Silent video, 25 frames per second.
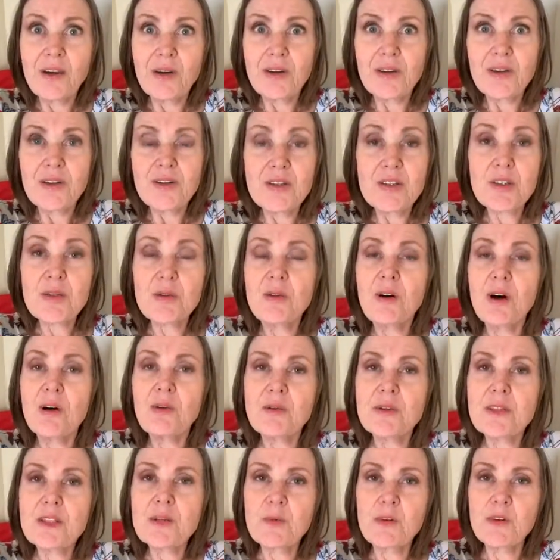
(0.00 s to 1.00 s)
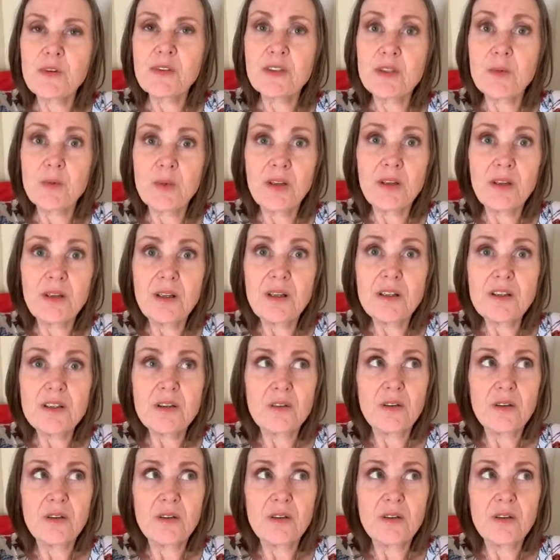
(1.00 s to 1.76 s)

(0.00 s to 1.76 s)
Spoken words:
or you've still got responsibilities,